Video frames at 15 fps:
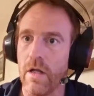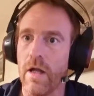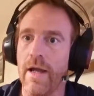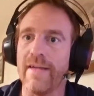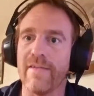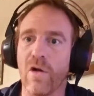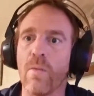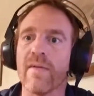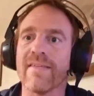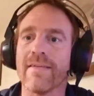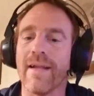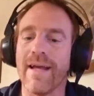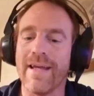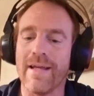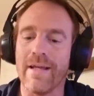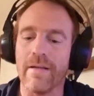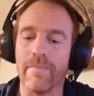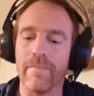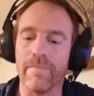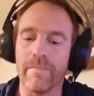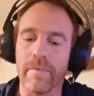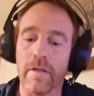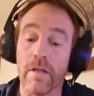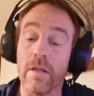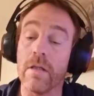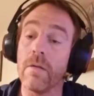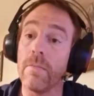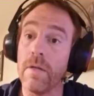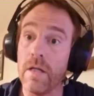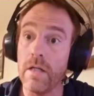It's almost like
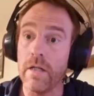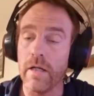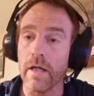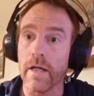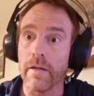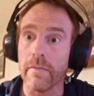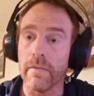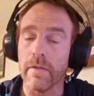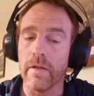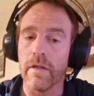the media,